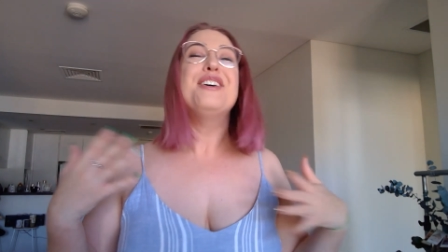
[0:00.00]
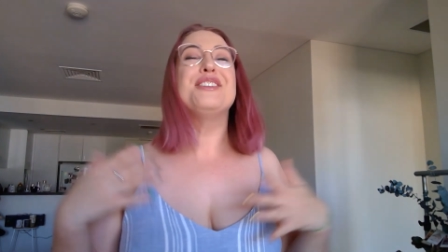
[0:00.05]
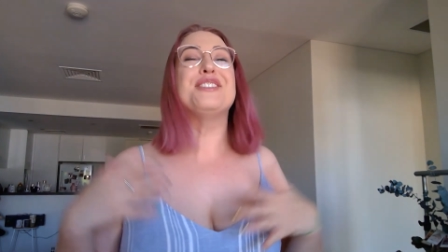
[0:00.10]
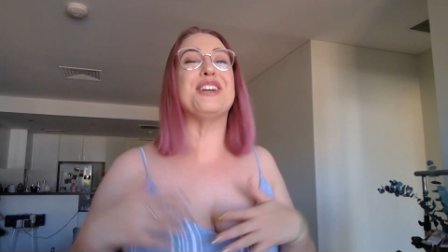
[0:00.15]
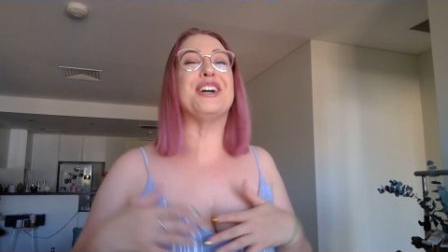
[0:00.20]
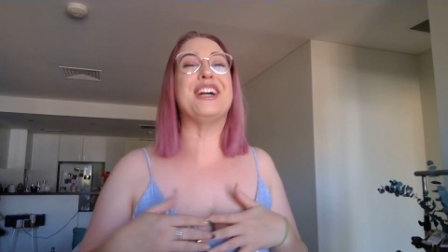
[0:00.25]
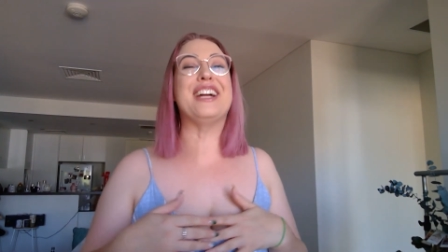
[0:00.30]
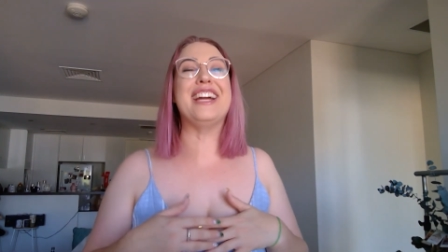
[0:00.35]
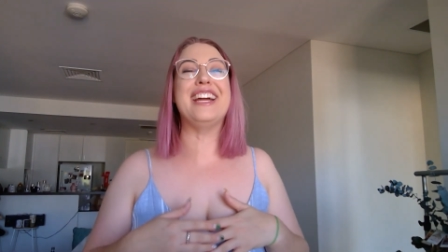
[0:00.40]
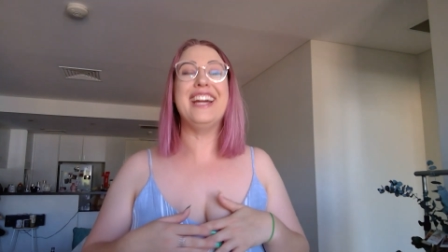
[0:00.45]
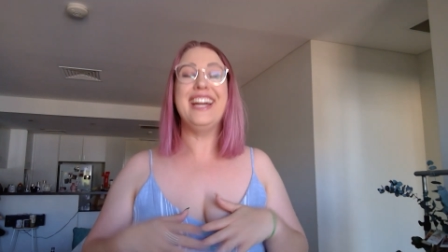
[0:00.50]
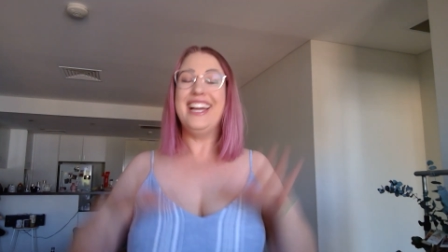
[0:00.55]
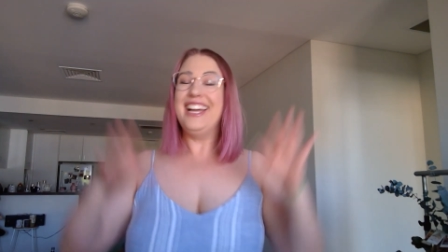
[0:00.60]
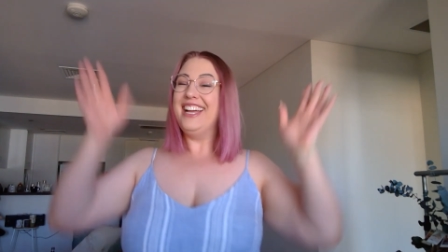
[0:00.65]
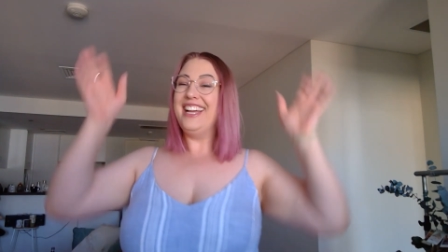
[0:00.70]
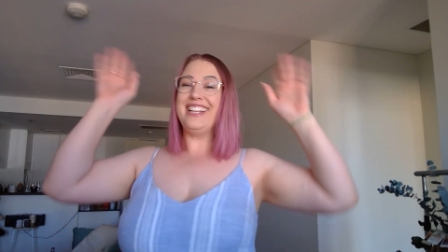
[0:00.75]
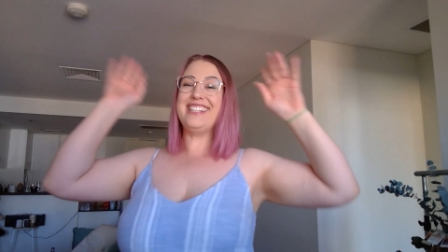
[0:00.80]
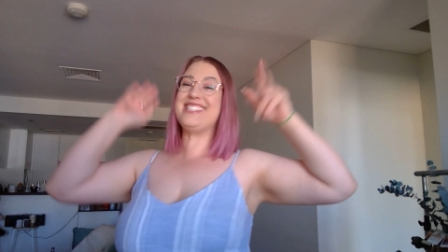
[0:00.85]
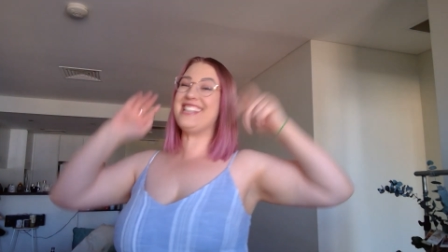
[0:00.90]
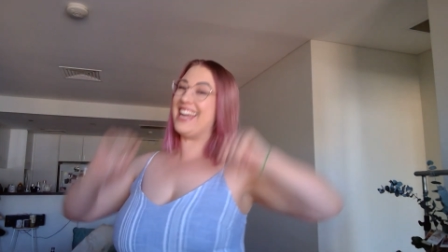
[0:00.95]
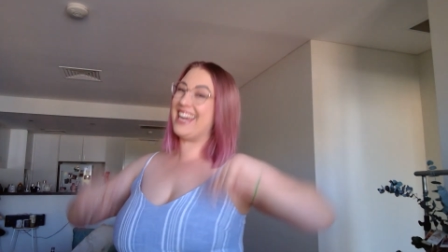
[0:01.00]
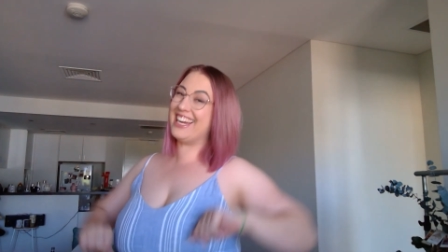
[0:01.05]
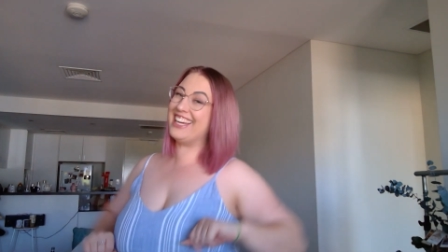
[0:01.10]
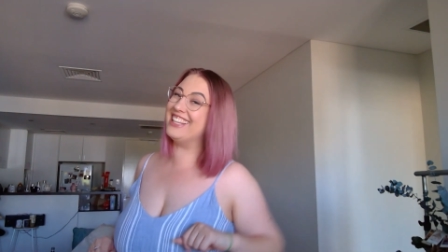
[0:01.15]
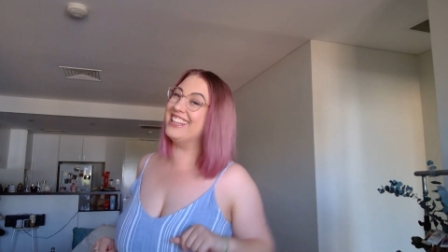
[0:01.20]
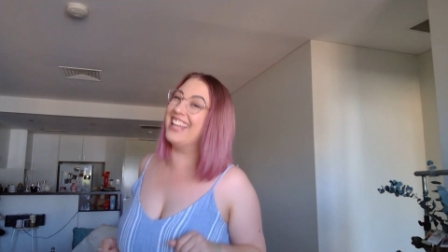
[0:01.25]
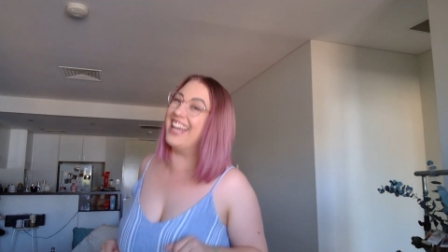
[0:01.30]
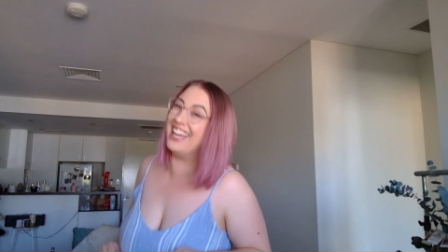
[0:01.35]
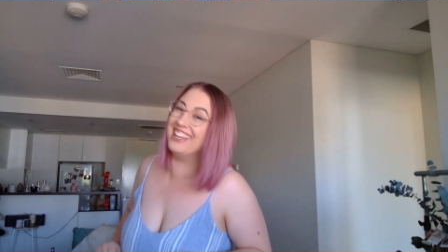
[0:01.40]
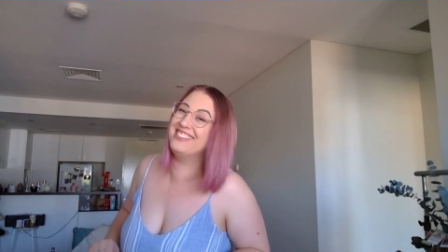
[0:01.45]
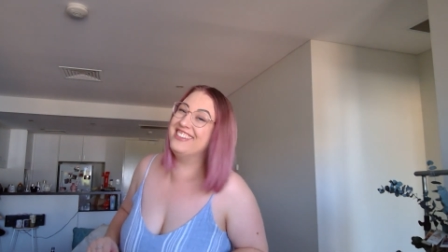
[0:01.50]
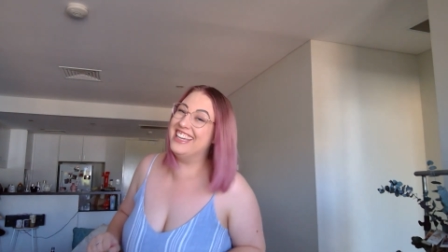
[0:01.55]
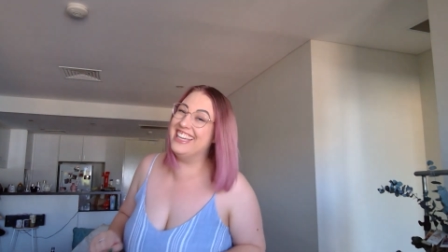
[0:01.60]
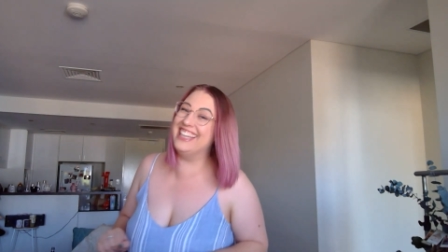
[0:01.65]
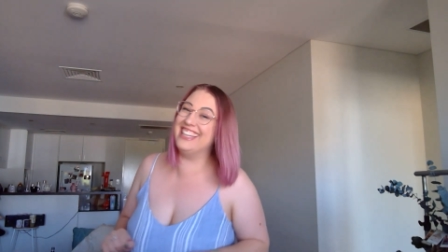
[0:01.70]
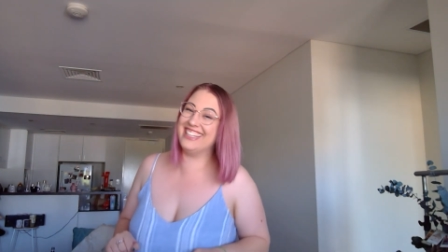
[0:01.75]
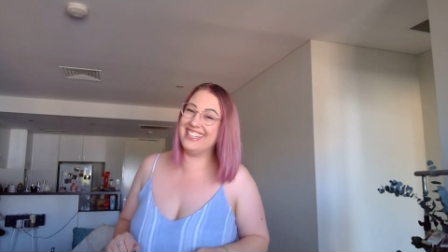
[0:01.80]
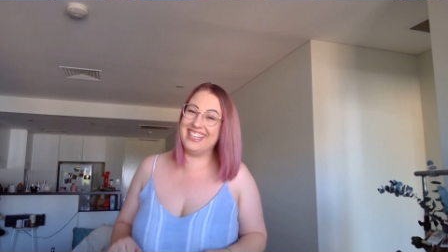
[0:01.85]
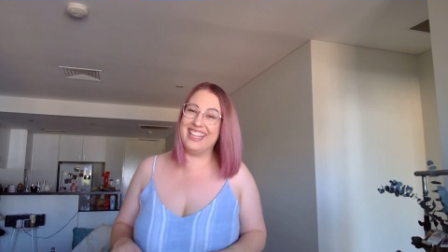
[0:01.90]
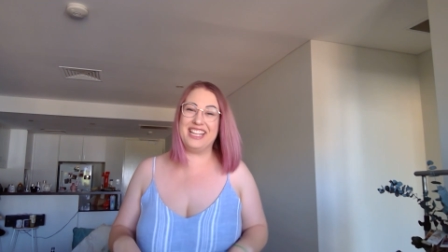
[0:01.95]
So day
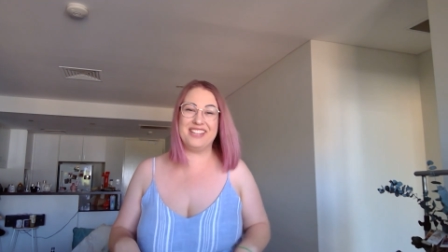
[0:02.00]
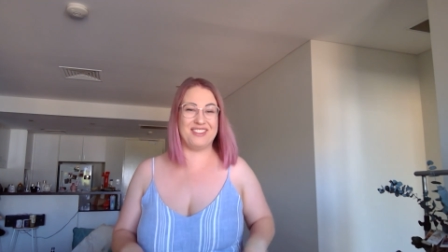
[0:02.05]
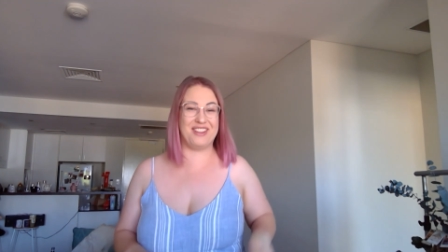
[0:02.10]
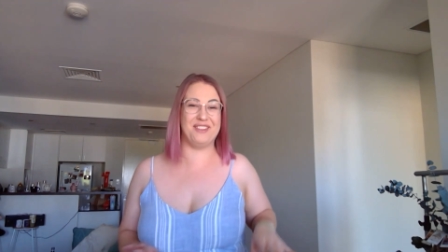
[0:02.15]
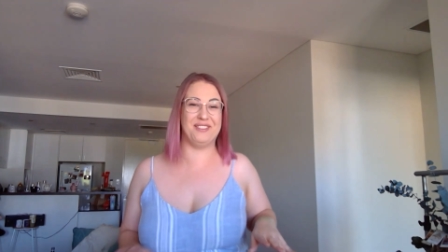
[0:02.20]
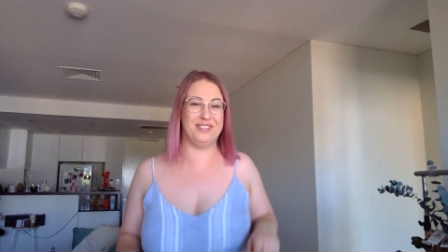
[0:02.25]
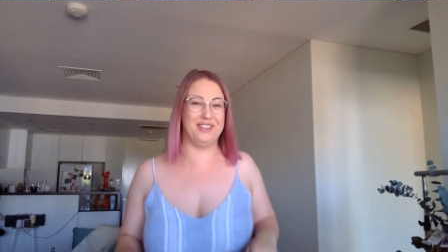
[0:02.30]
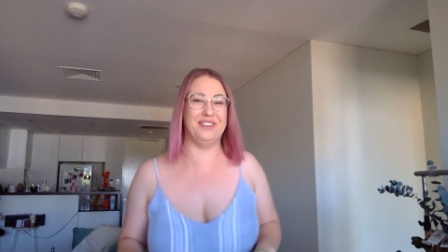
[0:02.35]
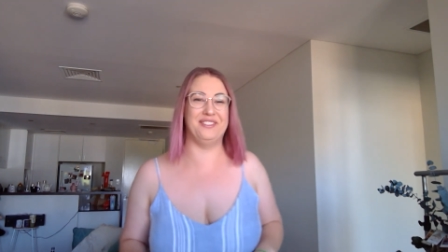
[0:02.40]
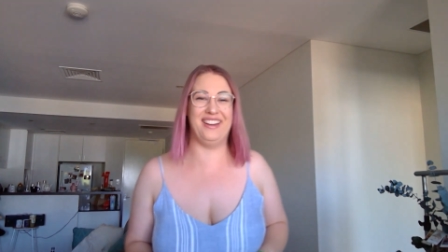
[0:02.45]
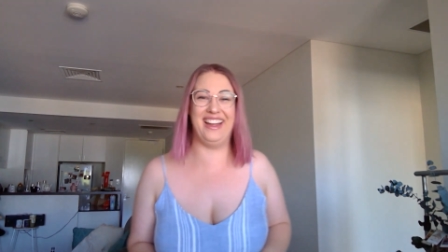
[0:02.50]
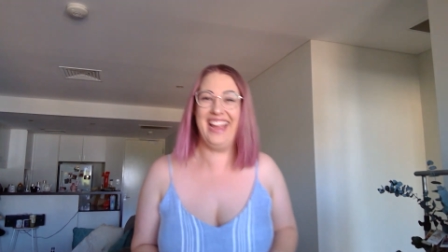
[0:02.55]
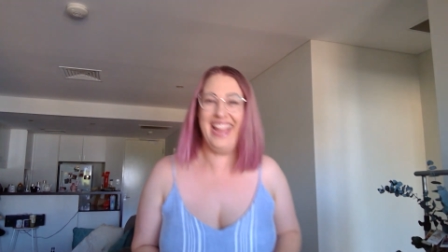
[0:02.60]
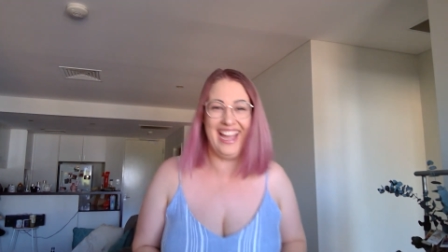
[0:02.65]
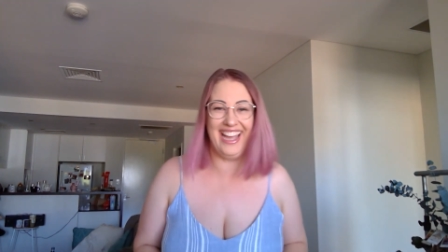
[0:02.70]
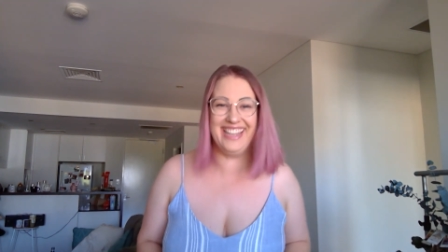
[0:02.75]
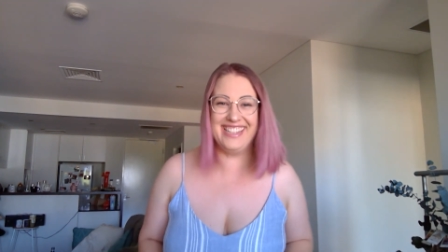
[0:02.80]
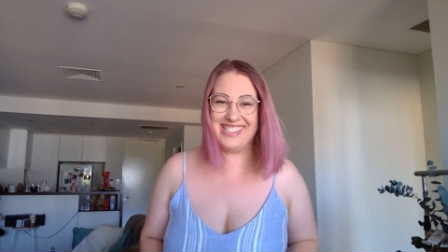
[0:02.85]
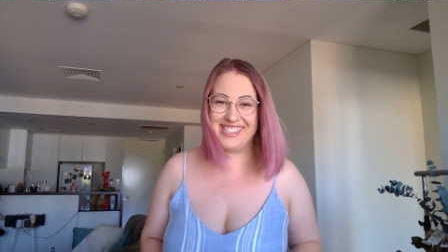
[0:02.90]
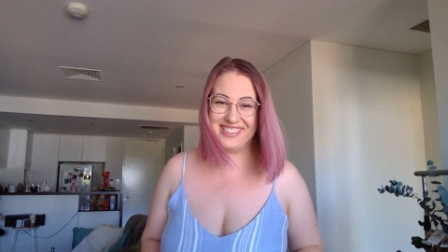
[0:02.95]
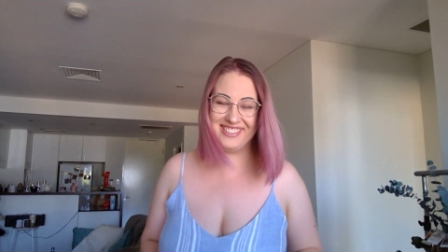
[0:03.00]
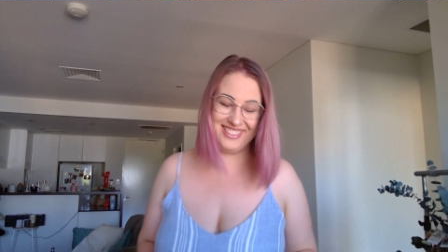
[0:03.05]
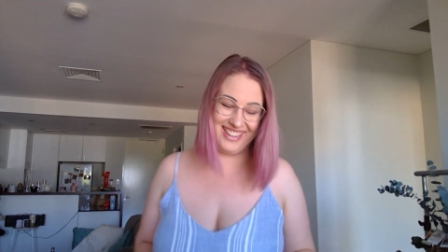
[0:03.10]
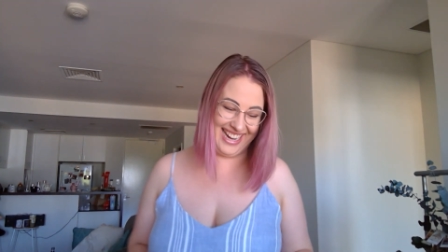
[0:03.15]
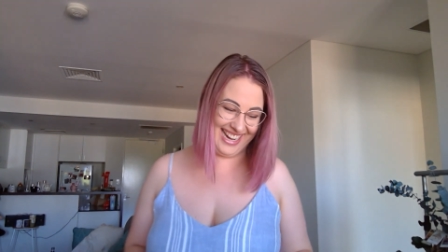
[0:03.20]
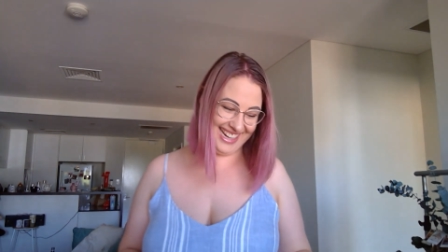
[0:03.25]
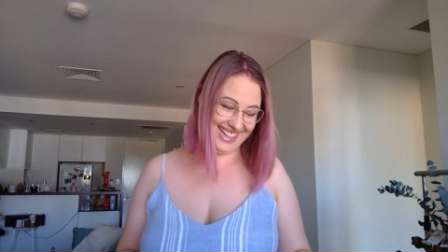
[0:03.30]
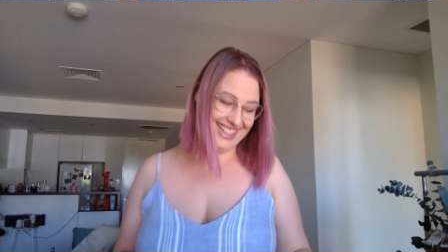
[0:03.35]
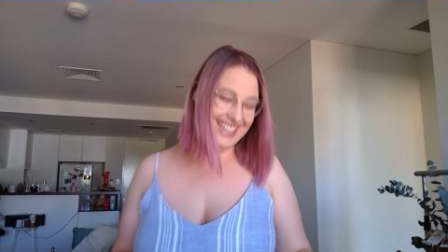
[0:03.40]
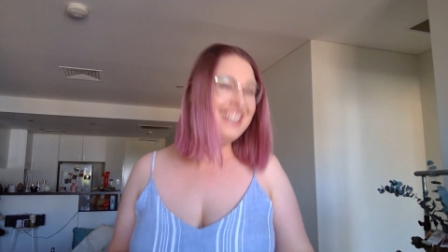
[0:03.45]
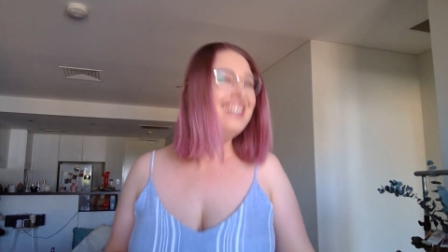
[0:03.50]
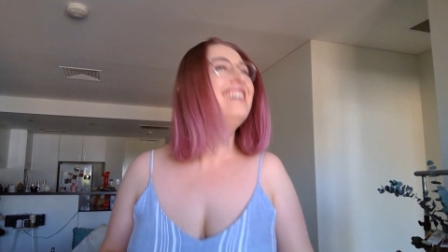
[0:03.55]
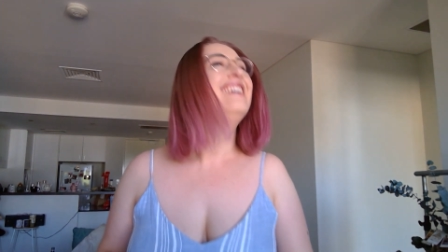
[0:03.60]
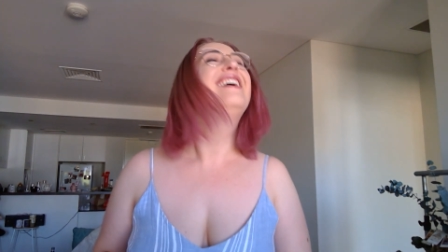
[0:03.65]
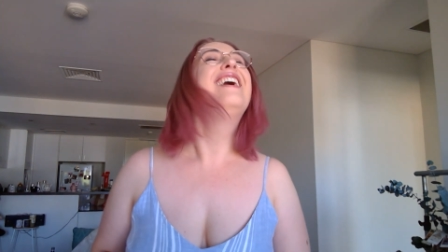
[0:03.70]
11, let me put my hands away.